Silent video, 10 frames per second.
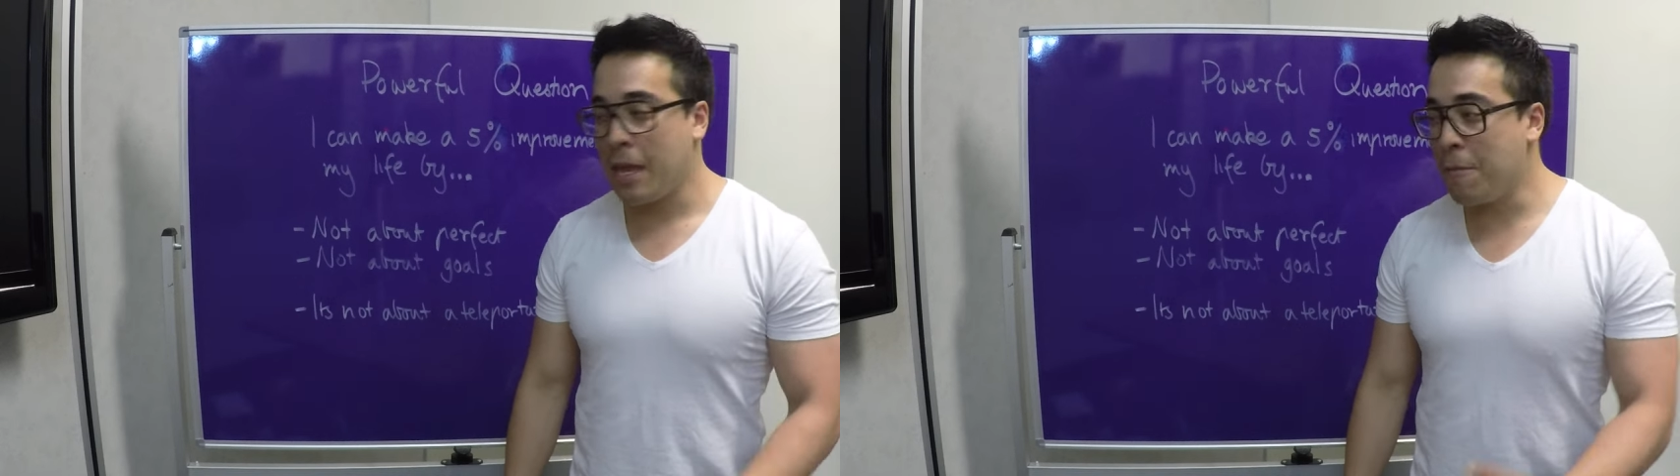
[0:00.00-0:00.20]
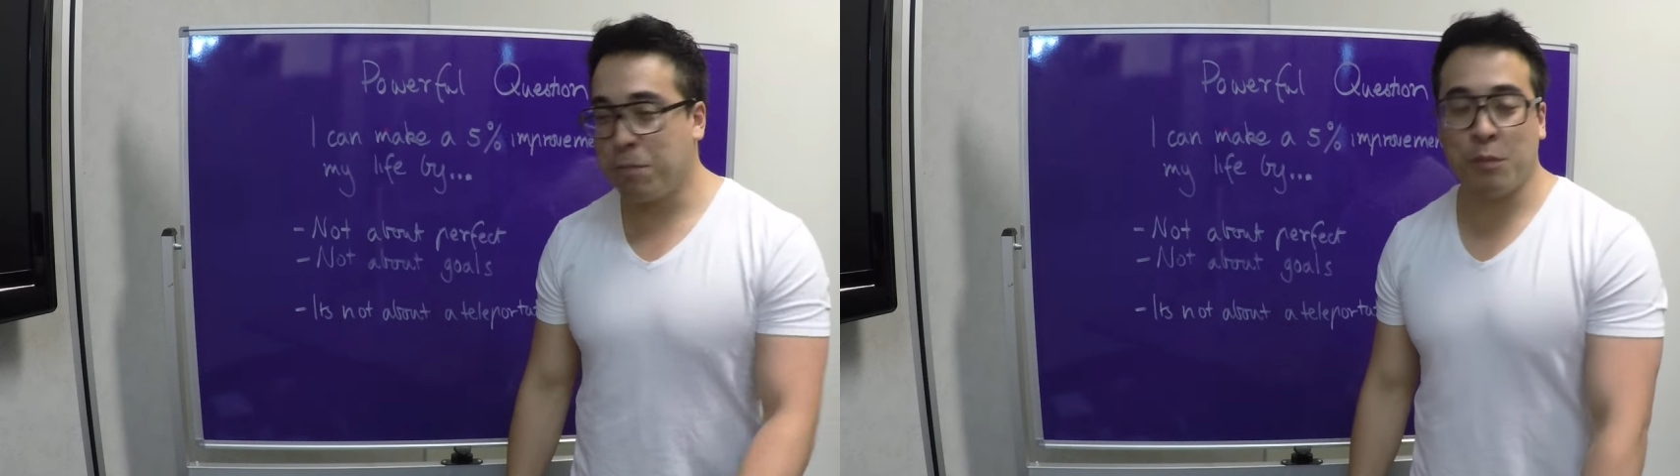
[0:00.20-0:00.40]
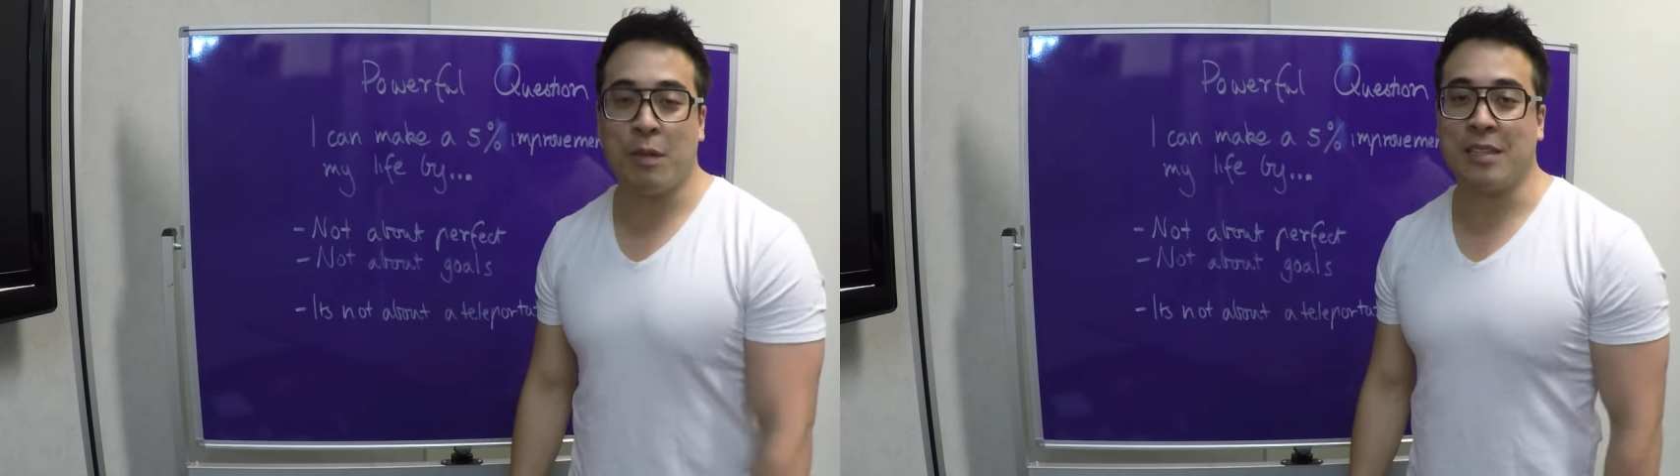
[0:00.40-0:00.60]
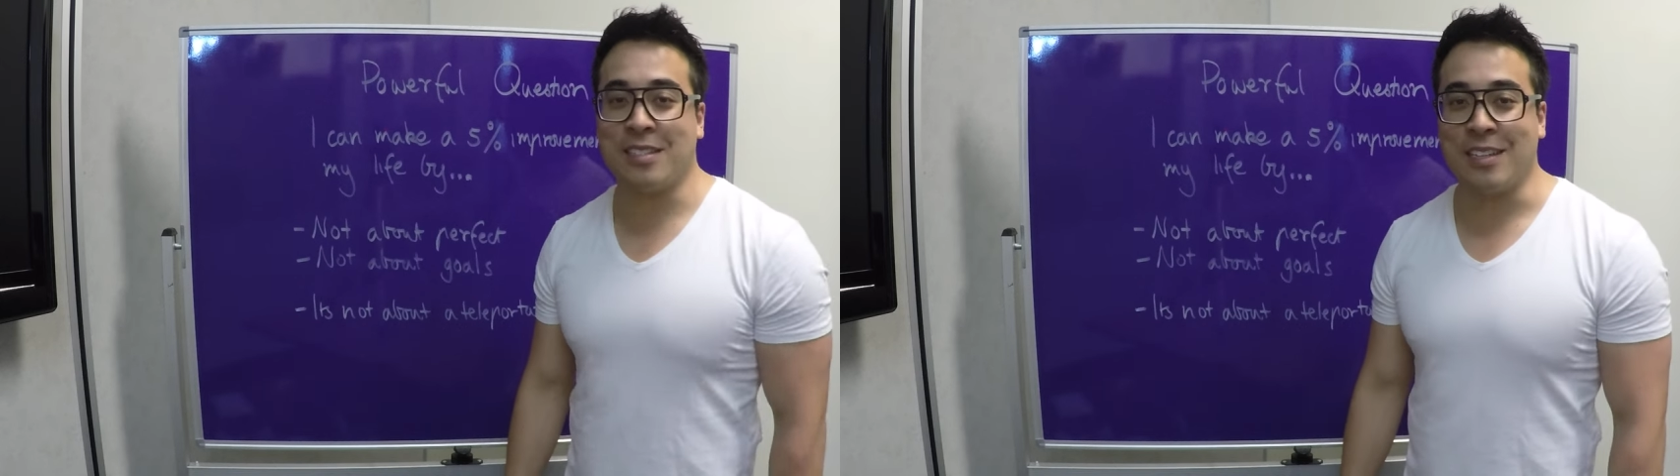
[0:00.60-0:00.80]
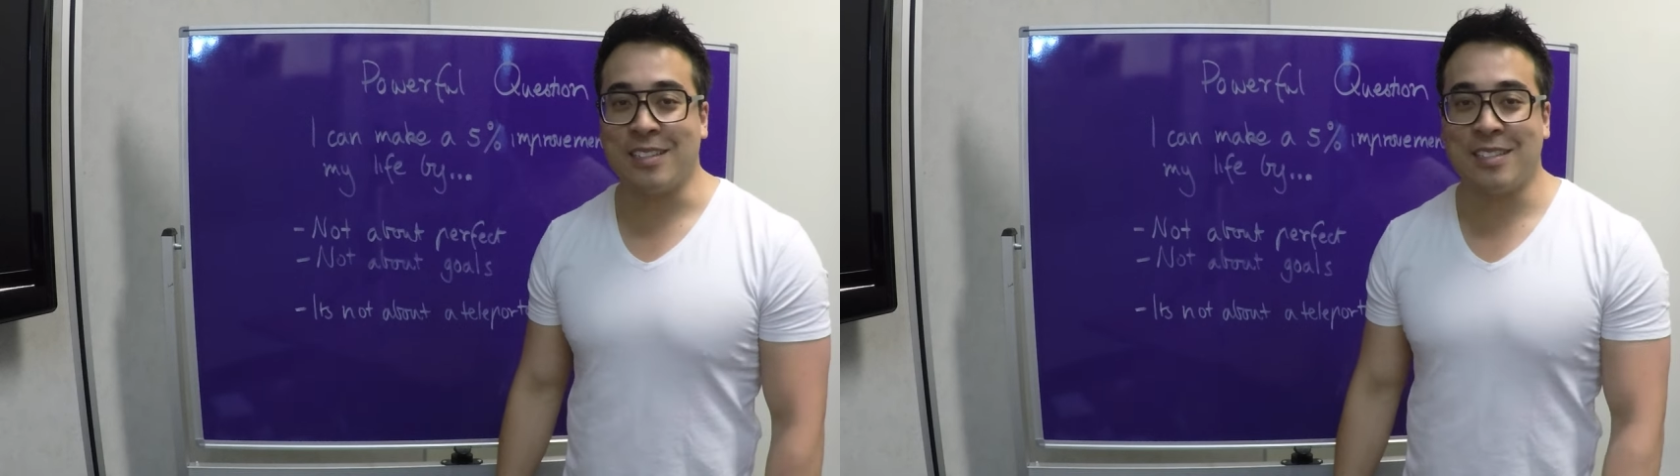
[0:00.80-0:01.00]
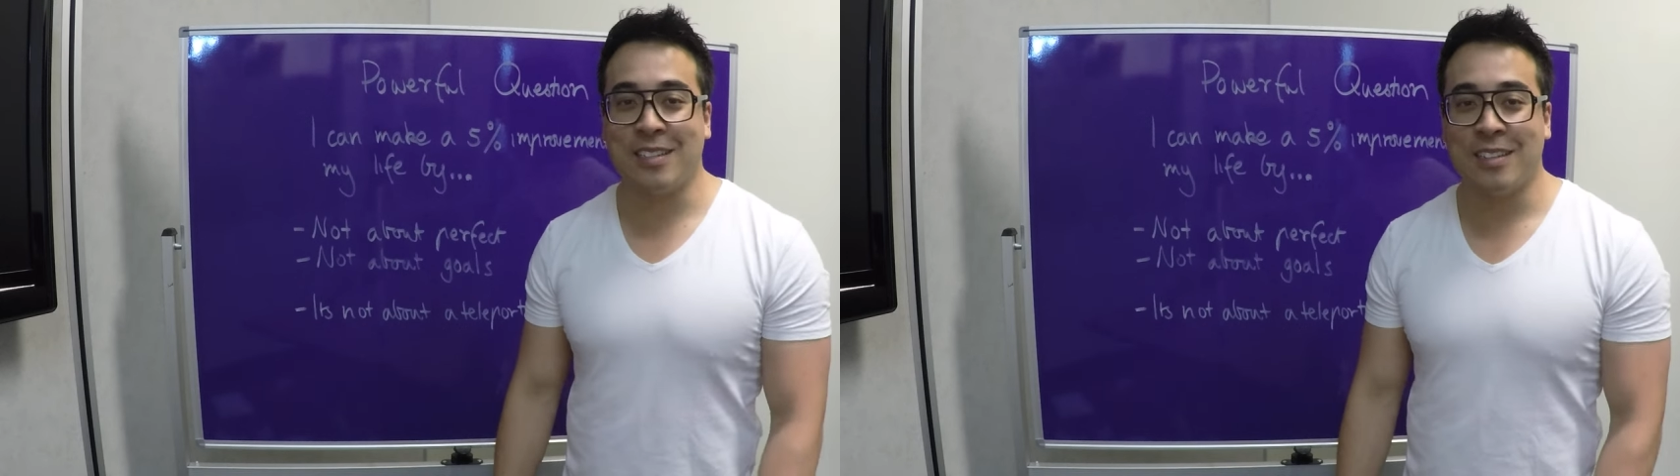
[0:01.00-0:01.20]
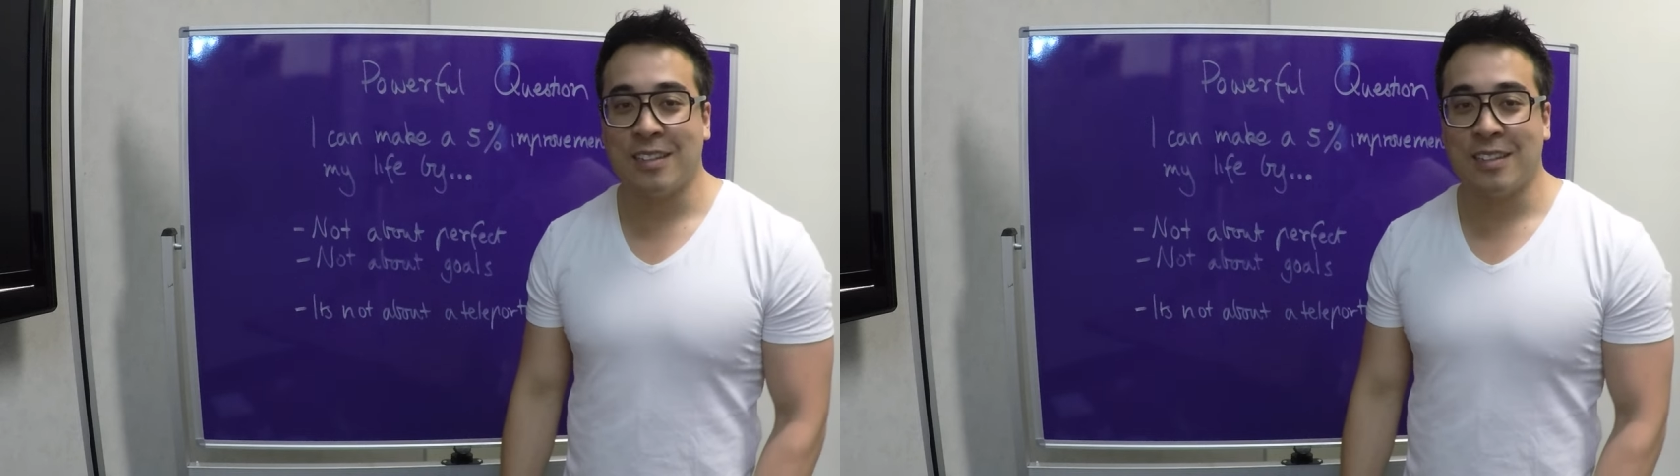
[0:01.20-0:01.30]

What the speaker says: implement it,